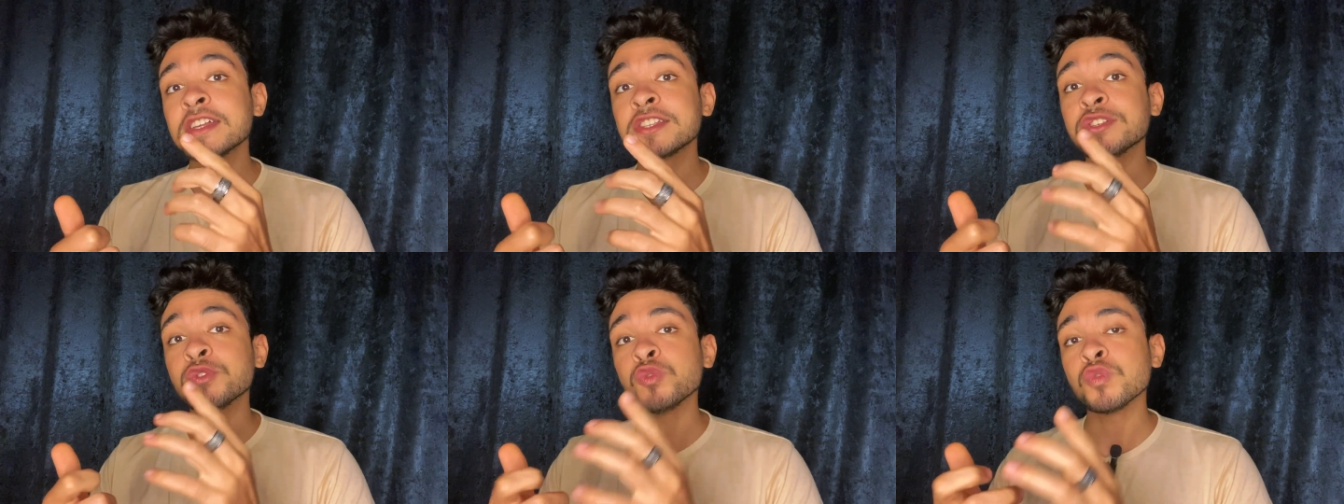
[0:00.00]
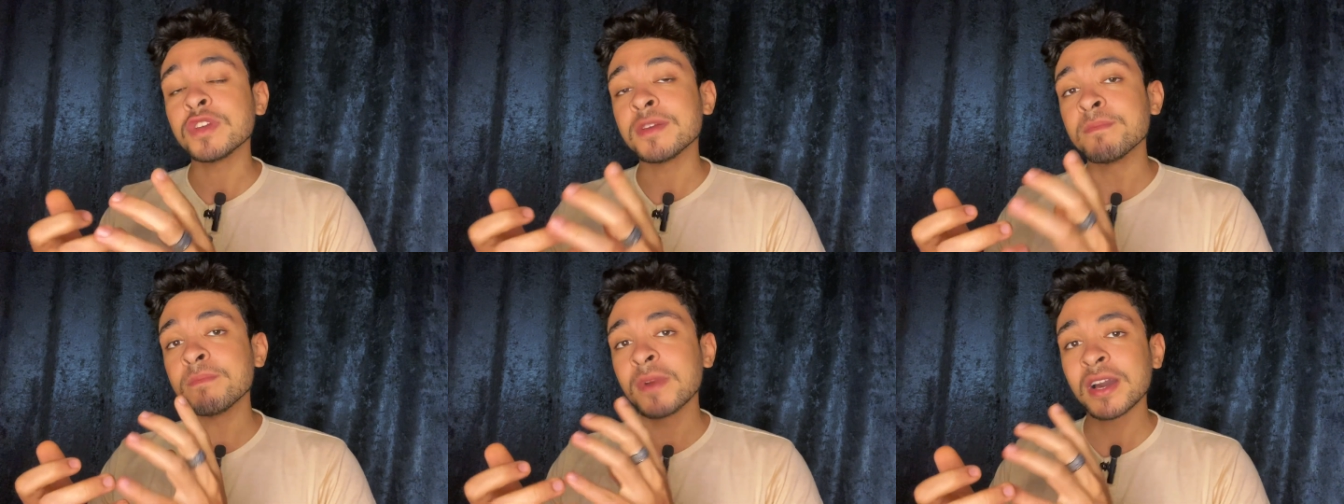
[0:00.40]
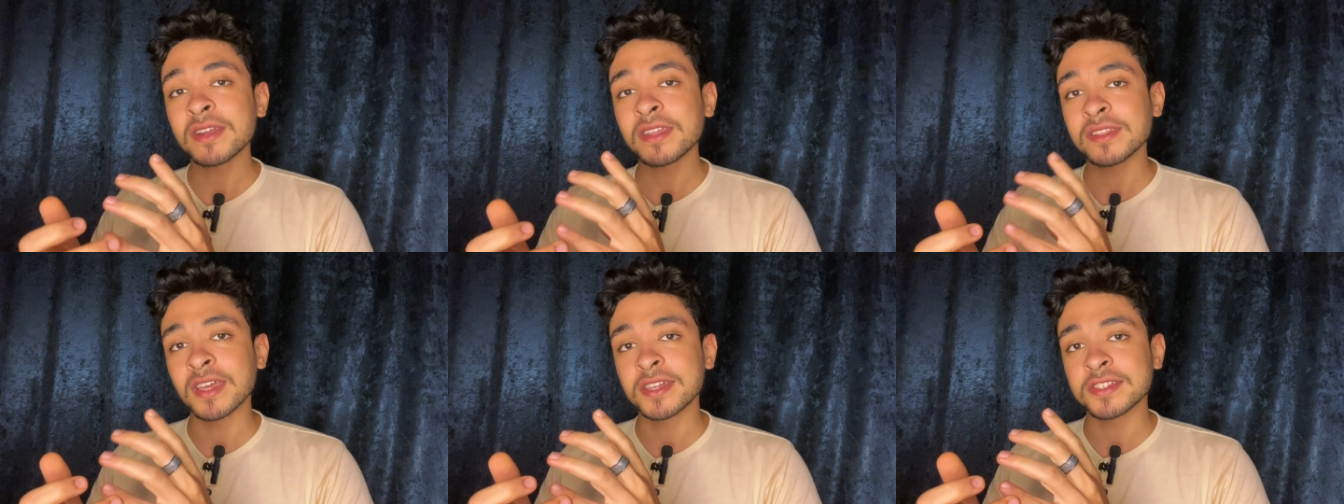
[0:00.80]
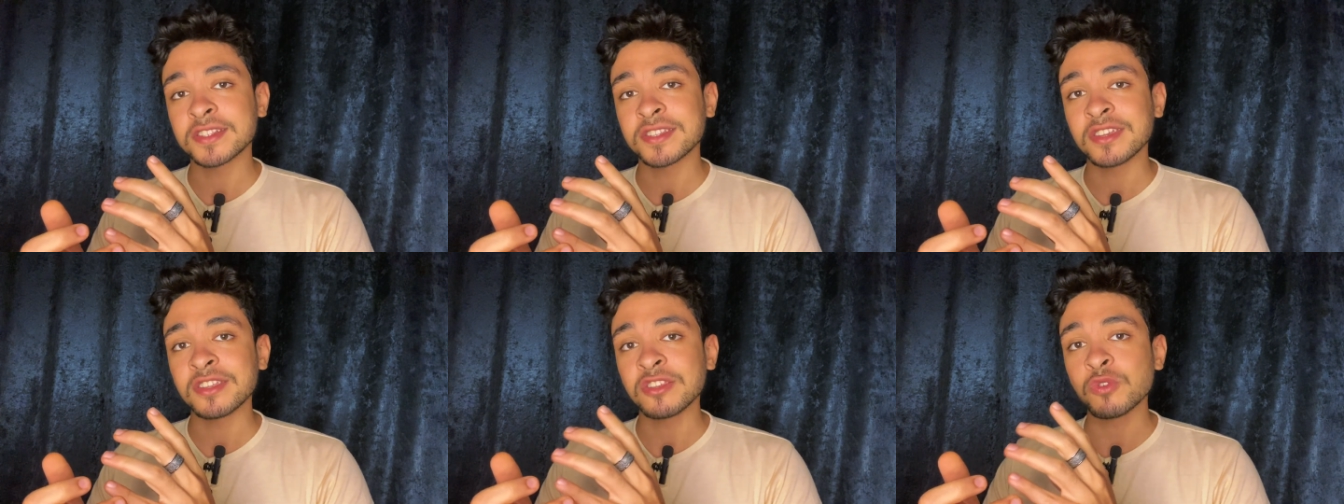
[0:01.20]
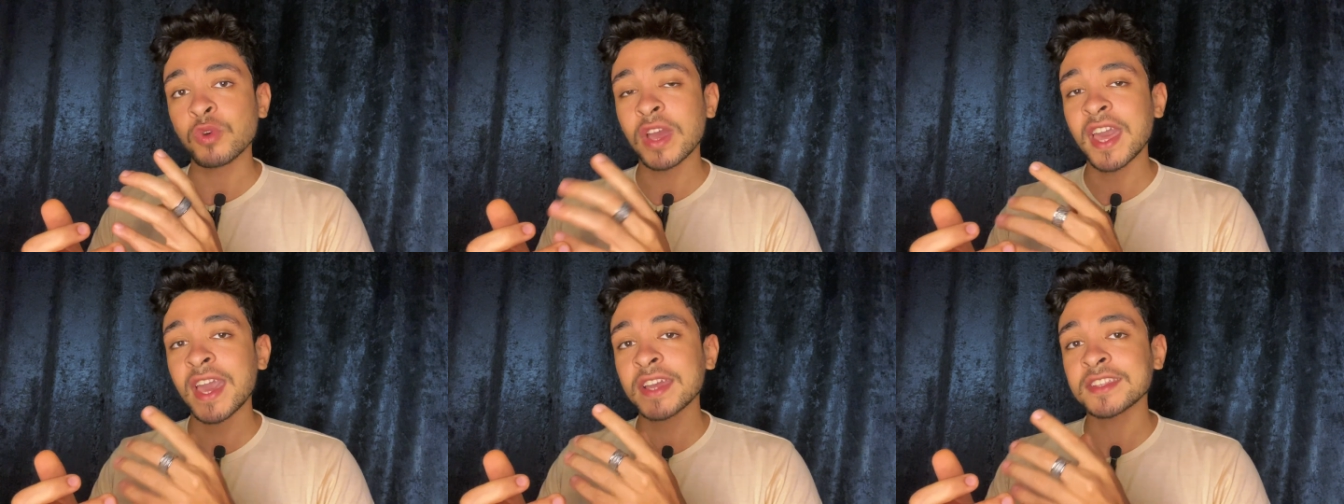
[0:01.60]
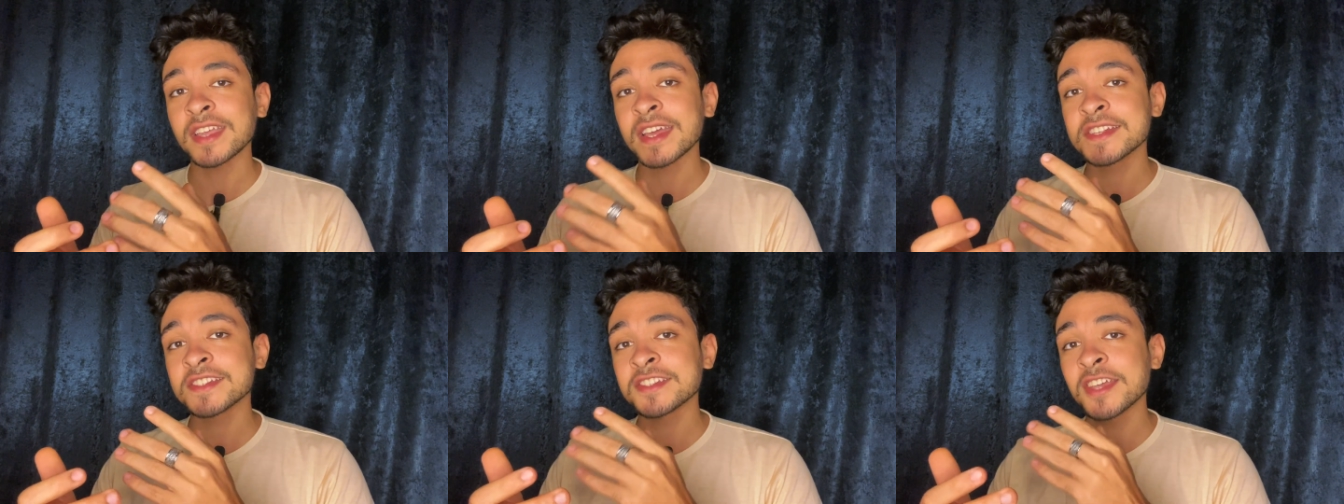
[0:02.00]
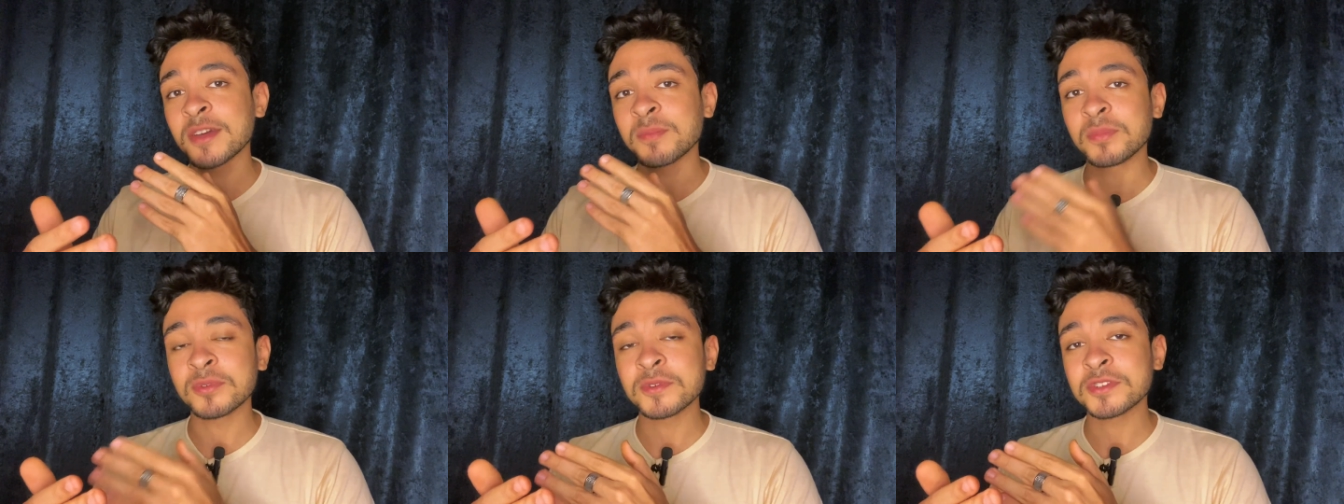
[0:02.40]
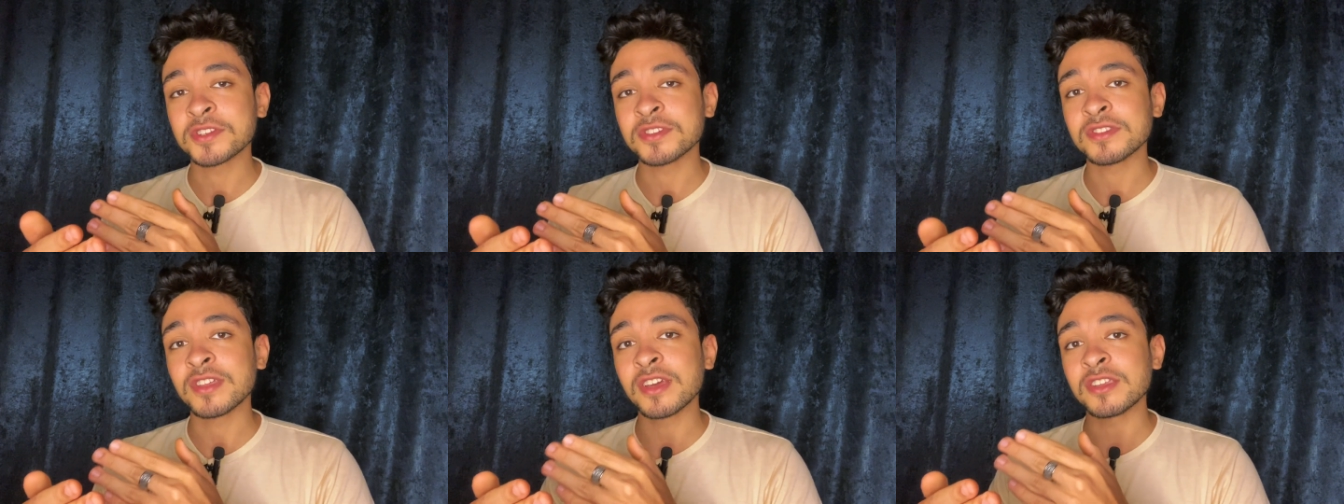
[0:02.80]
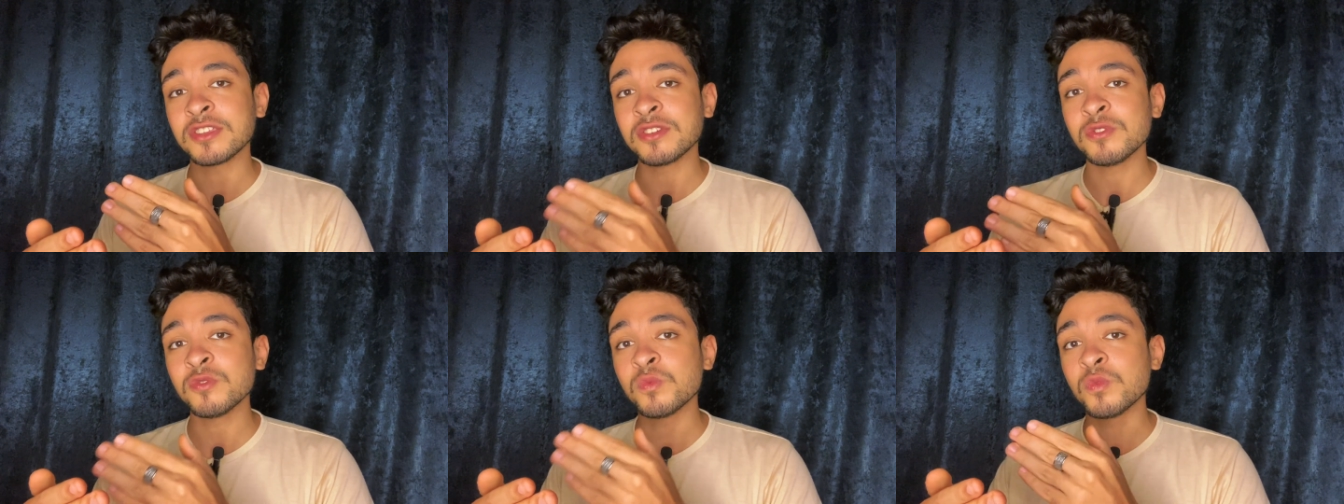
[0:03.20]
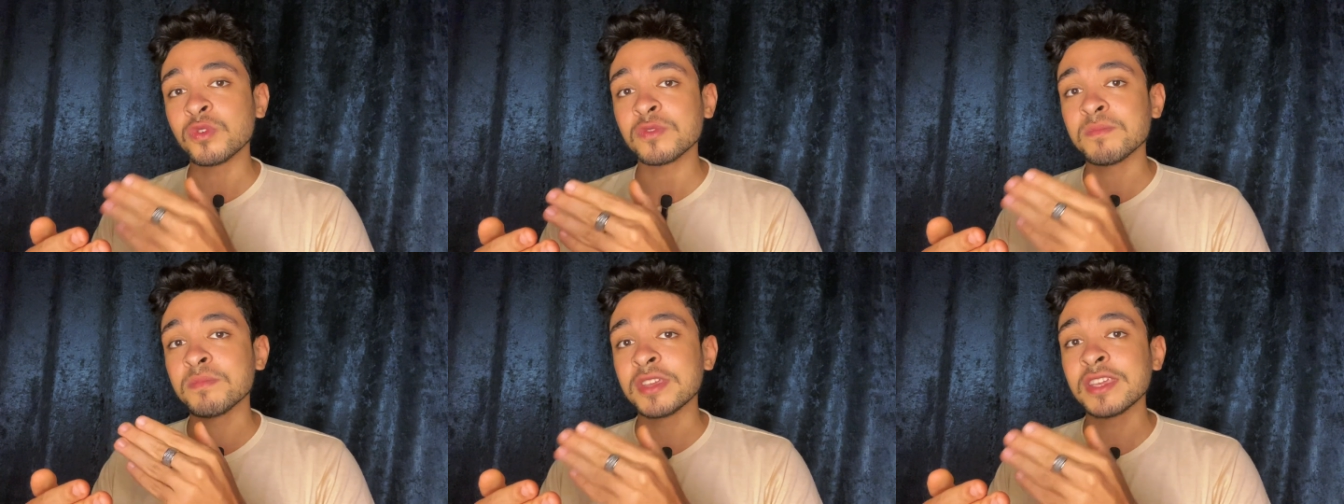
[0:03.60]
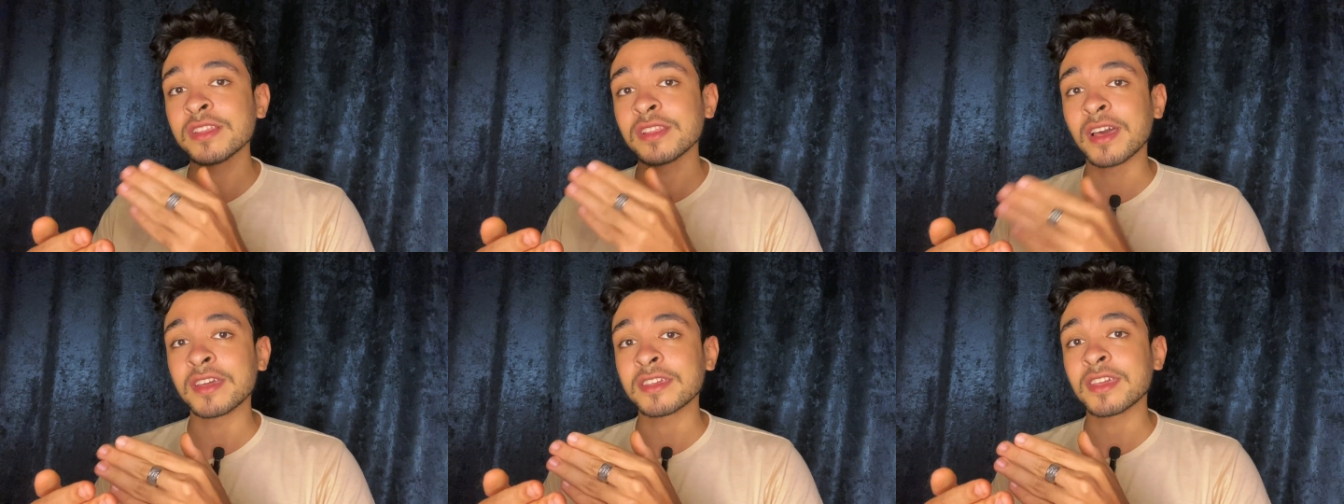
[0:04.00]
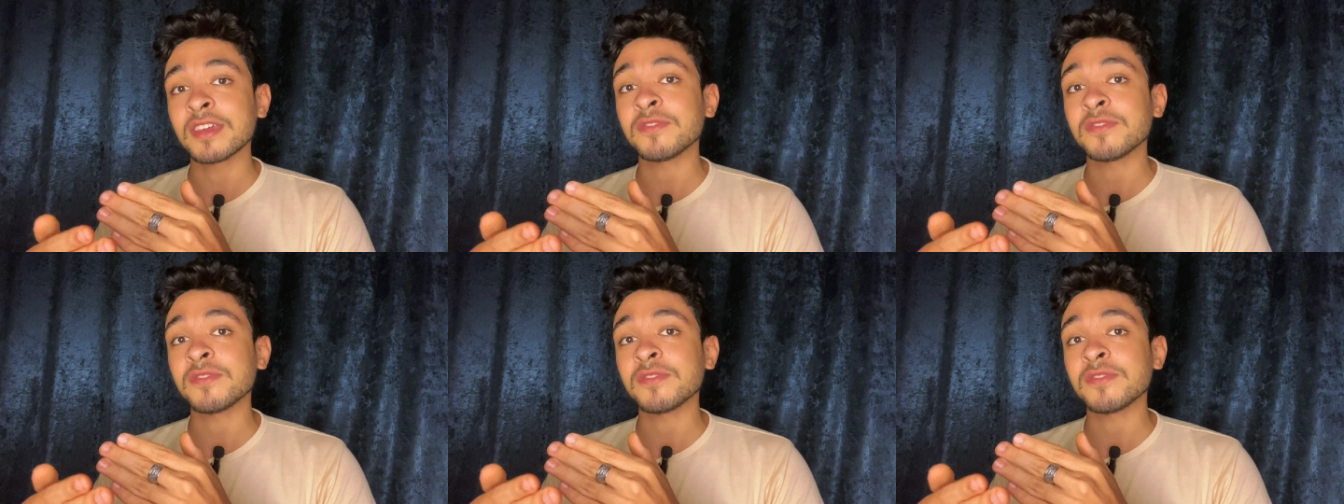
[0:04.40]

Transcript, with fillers: So you embody that state, you act as that person that you would be like